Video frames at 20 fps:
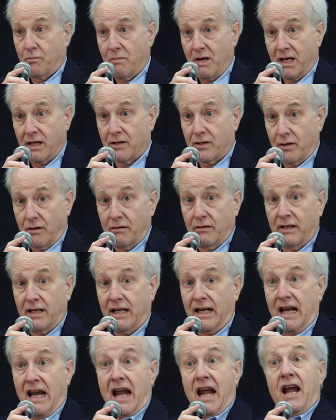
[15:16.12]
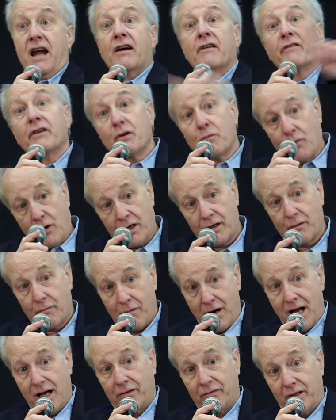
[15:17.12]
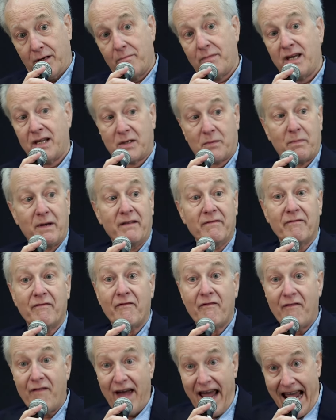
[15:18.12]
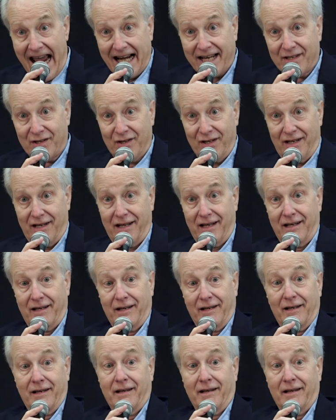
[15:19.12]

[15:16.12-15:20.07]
make certain that everyone around them has been vaccinated.